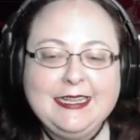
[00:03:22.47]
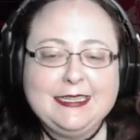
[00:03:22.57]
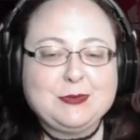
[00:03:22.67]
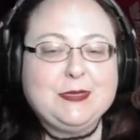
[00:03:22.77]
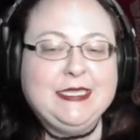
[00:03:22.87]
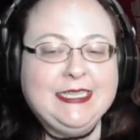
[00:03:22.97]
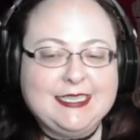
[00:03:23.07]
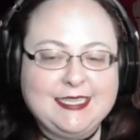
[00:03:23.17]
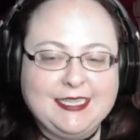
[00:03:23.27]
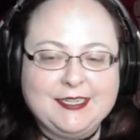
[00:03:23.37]
Let's read
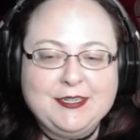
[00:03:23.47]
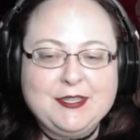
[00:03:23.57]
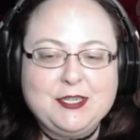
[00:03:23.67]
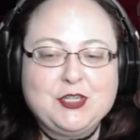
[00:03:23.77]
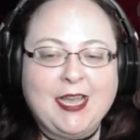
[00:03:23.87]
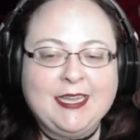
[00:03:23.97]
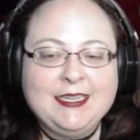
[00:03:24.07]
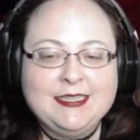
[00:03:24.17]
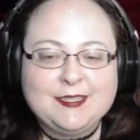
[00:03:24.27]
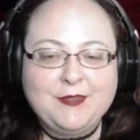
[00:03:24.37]
this here. The
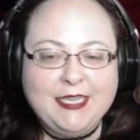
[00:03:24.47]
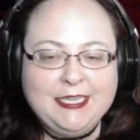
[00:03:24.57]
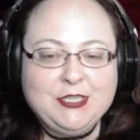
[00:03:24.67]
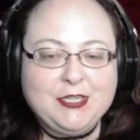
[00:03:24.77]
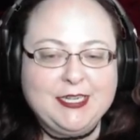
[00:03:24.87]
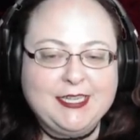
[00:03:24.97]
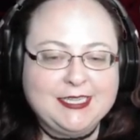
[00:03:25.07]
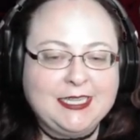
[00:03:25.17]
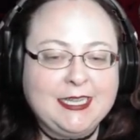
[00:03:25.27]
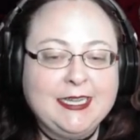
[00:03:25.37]
Dragons of Kindred this
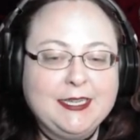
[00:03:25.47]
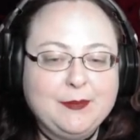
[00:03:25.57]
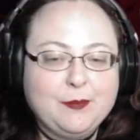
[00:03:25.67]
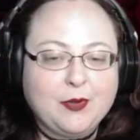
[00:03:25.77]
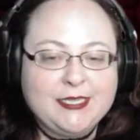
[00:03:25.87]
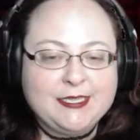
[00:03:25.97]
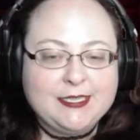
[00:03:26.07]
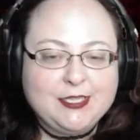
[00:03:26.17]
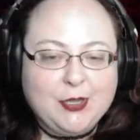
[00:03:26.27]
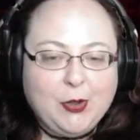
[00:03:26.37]
clan
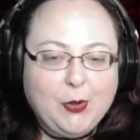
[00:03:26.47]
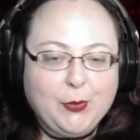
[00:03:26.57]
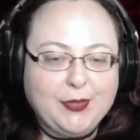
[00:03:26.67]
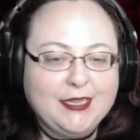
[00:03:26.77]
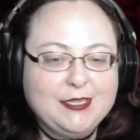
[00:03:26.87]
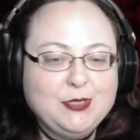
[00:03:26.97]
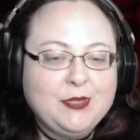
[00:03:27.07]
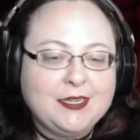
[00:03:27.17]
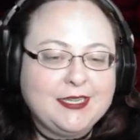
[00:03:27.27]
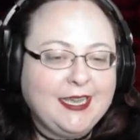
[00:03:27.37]
embraces to own. They do
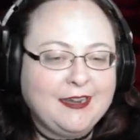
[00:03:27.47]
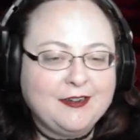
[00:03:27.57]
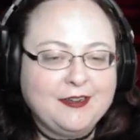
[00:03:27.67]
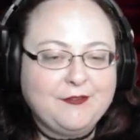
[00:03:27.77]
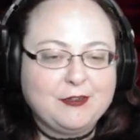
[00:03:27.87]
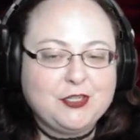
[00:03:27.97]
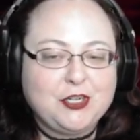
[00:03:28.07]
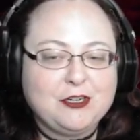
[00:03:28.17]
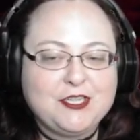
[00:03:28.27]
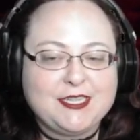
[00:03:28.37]
not care if their
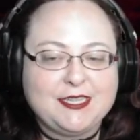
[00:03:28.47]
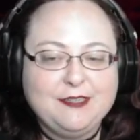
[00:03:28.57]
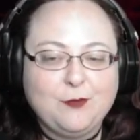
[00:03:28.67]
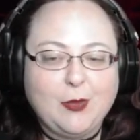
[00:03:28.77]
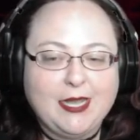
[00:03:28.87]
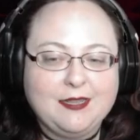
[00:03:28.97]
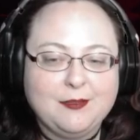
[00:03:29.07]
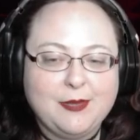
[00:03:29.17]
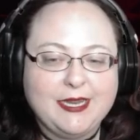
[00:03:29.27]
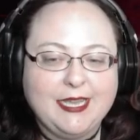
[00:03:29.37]
charges live well,
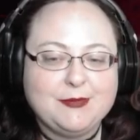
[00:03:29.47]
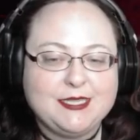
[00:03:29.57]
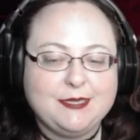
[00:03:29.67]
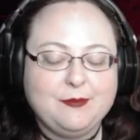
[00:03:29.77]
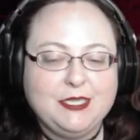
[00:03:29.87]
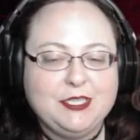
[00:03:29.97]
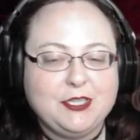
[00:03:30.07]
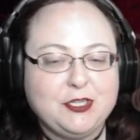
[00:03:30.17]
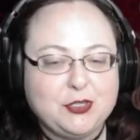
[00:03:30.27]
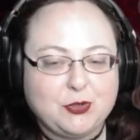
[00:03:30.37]
but aim simply to
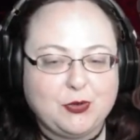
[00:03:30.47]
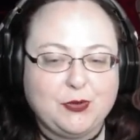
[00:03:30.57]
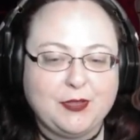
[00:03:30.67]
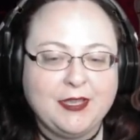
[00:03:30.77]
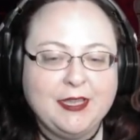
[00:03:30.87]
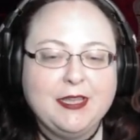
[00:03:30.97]
control.